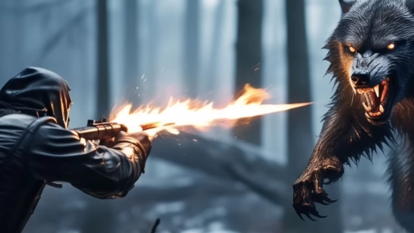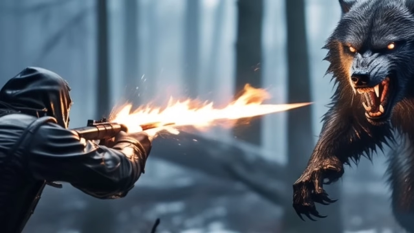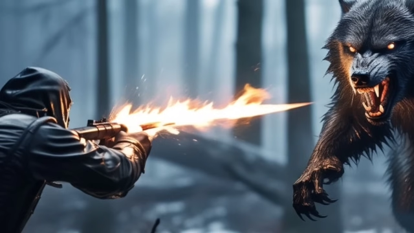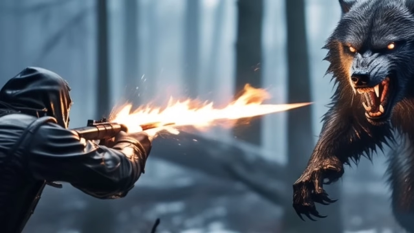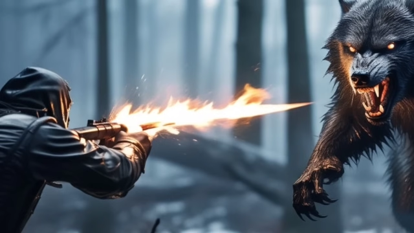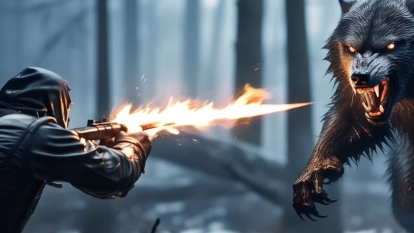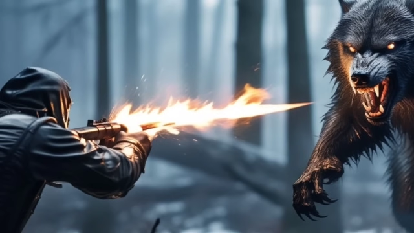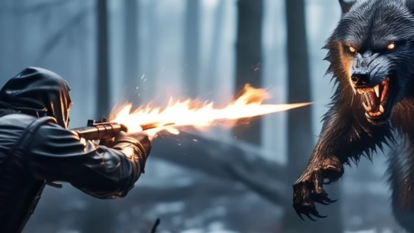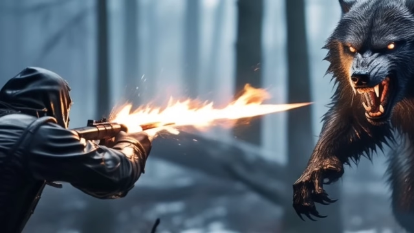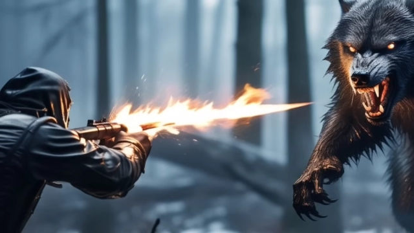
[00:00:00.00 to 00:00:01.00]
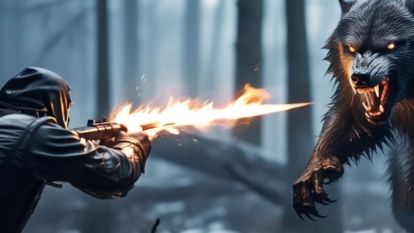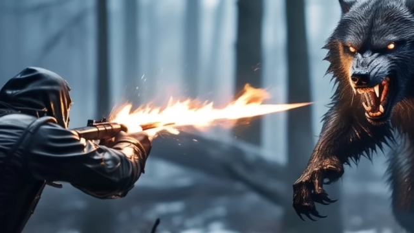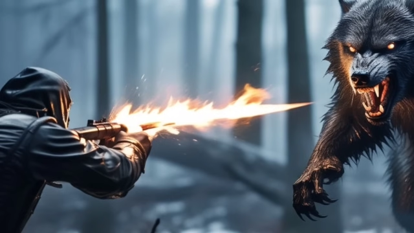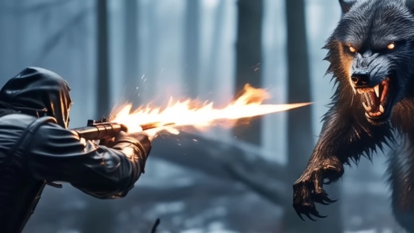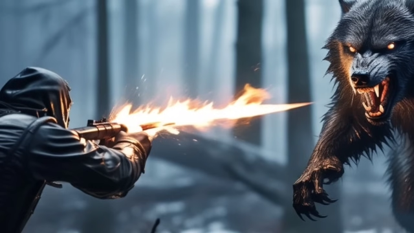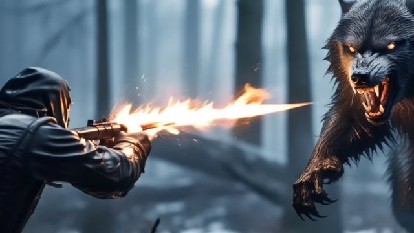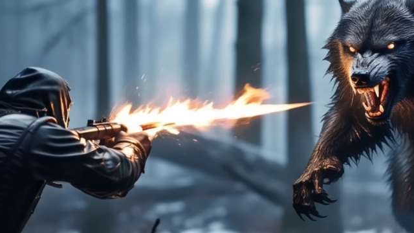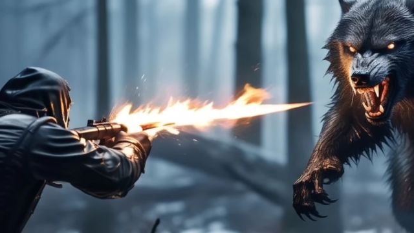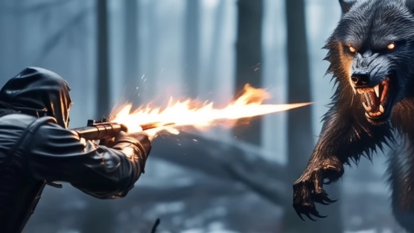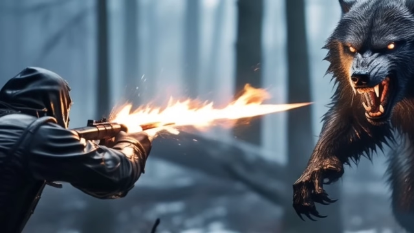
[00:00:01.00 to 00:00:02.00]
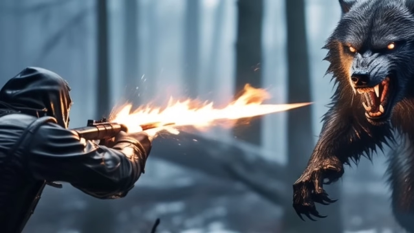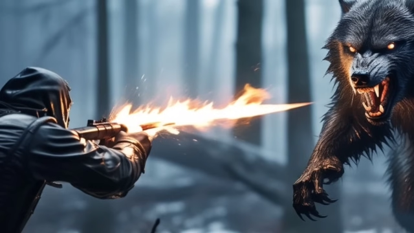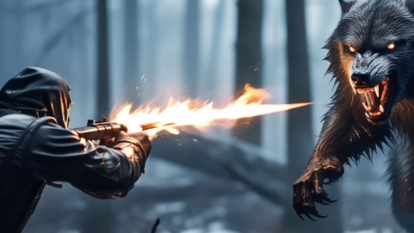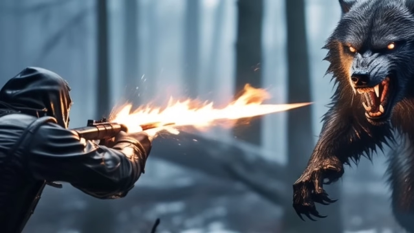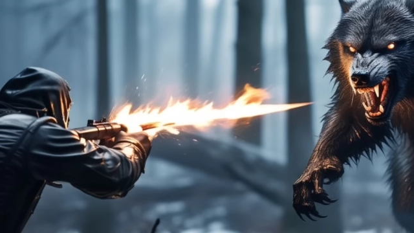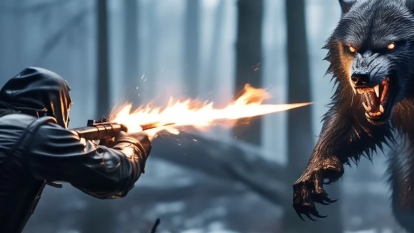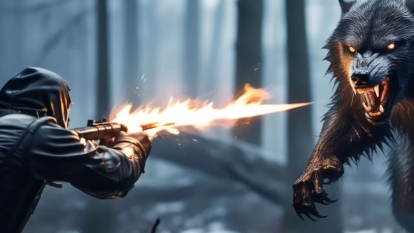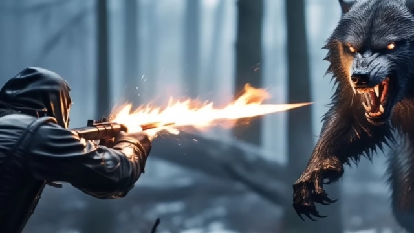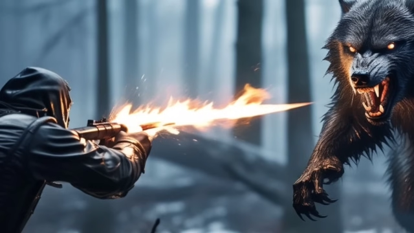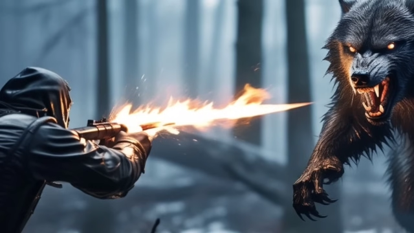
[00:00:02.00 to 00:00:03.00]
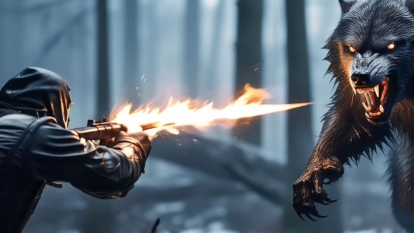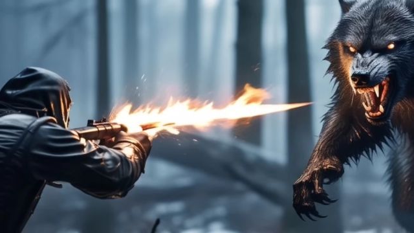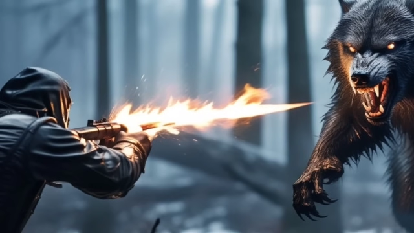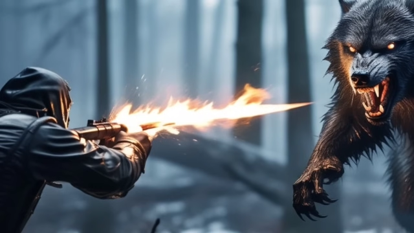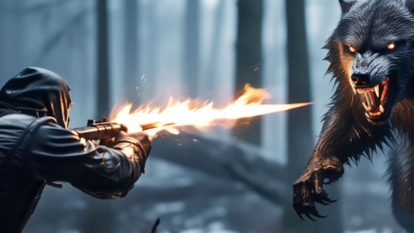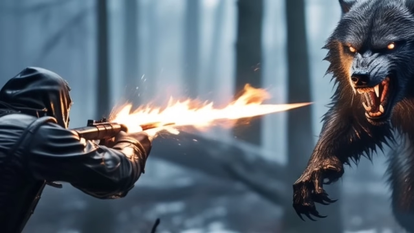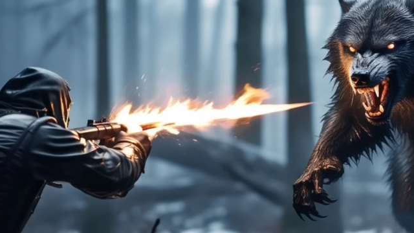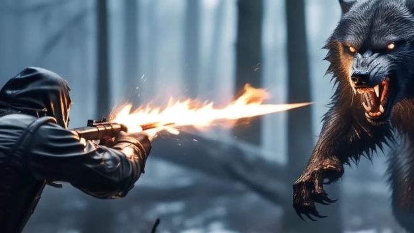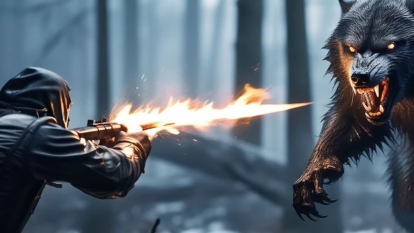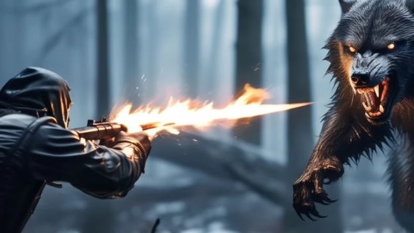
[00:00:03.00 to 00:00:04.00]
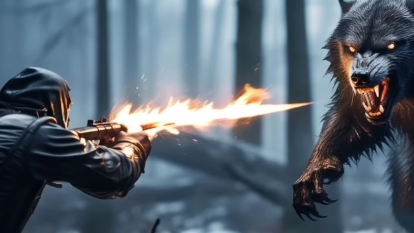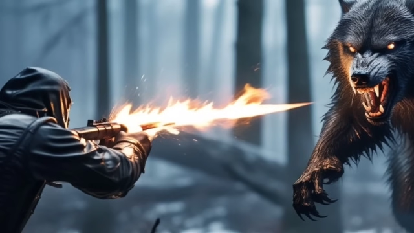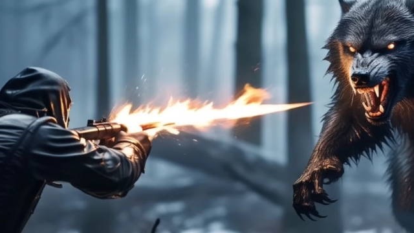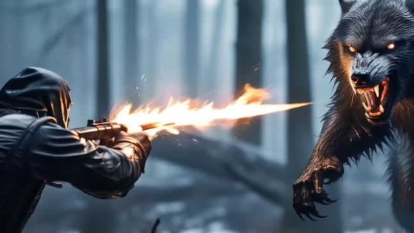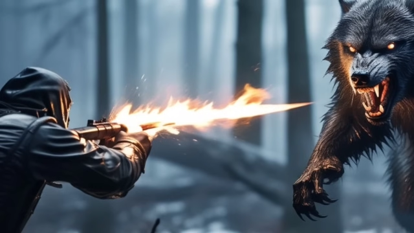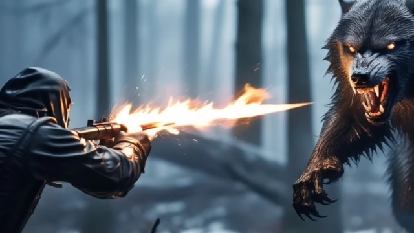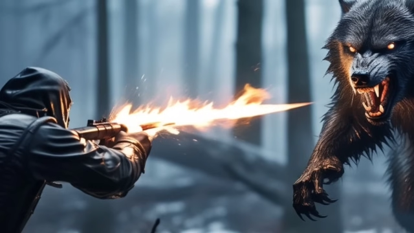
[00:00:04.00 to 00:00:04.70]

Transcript: No face is visible, so there are no lips to read.